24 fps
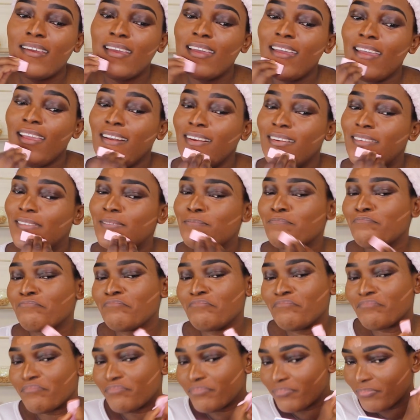And
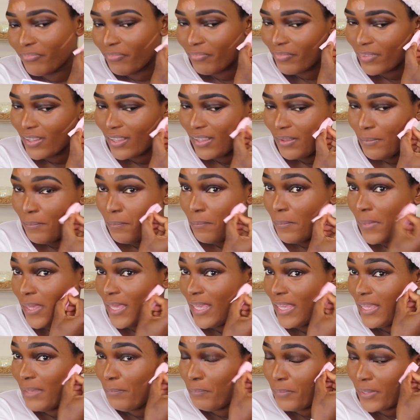
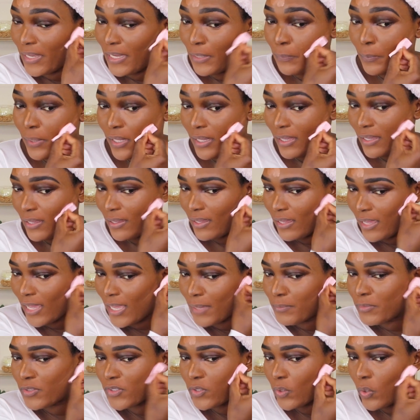me being me,
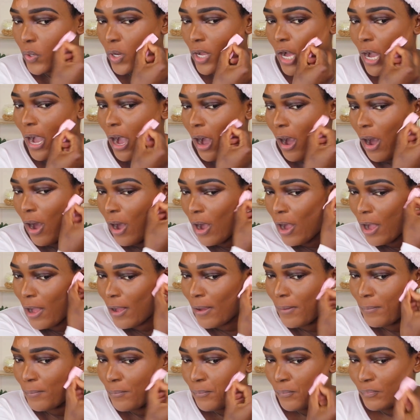I'm so
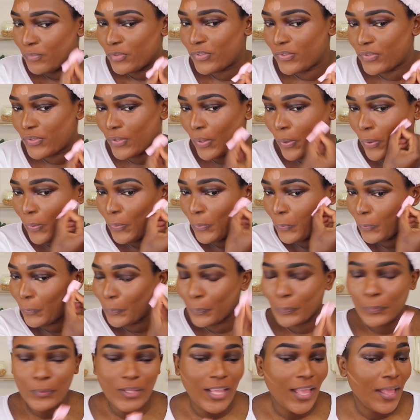calm. So
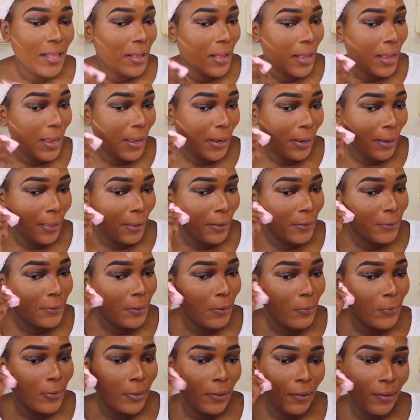I like,
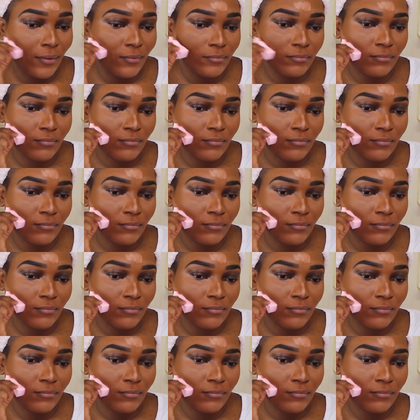okay.